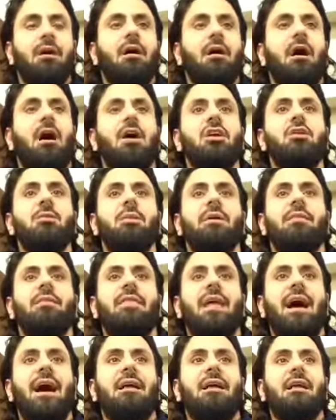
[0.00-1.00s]
argument
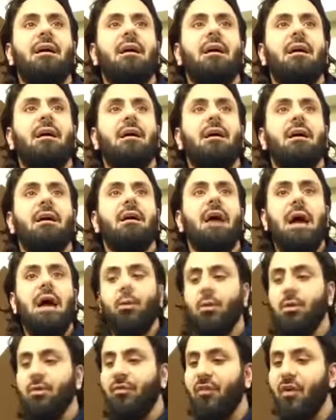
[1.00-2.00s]
that I
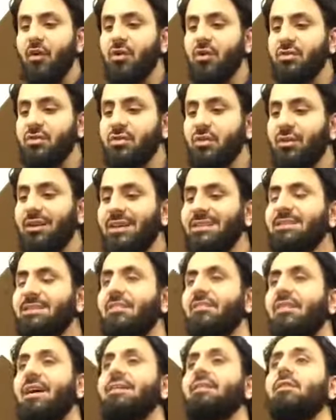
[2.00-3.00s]
want to focus on is the
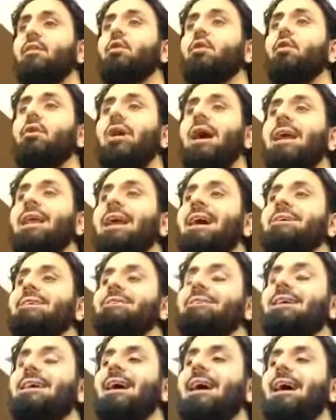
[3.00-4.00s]
fact that the Quran has
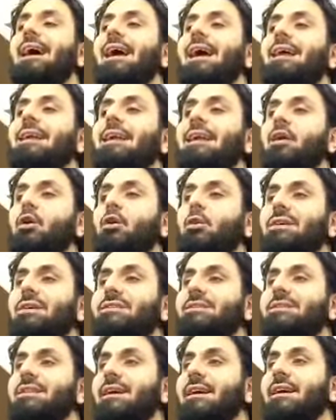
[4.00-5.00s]

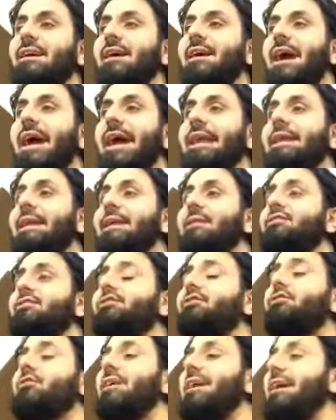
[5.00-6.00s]
linguistic and
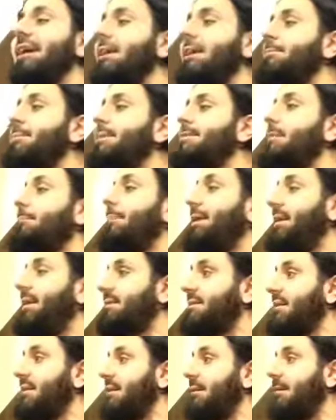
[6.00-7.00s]
literary
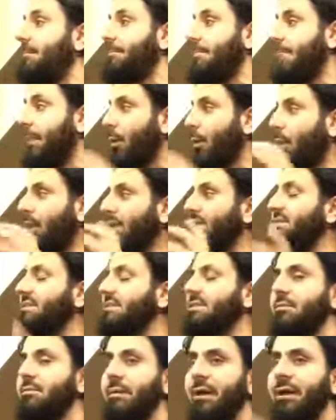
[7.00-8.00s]
inimitability. What does
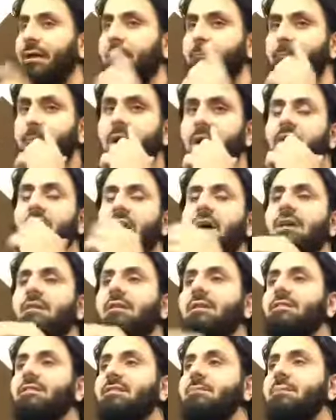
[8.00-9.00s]
this mean?
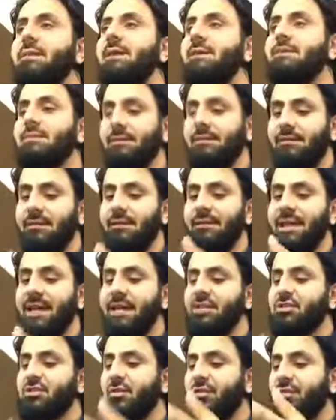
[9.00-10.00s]
This means that the
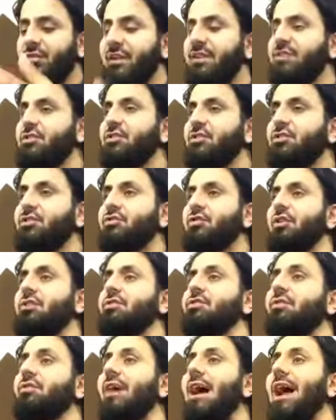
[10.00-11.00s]
nature, feature,
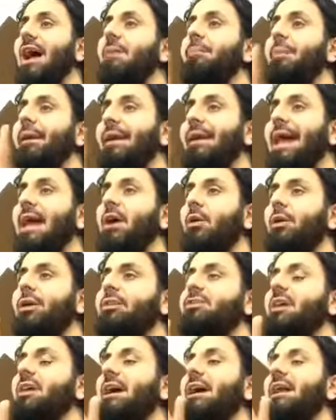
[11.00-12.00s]
structure of the Arabic
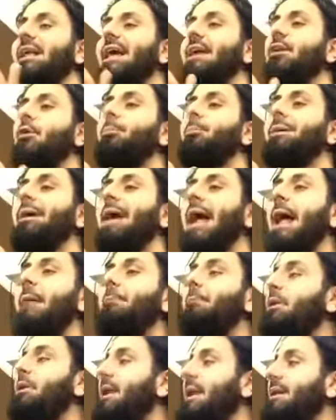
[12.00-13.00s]
language cannot be
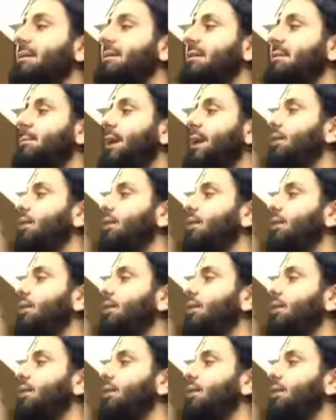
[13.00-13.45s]
emulated by a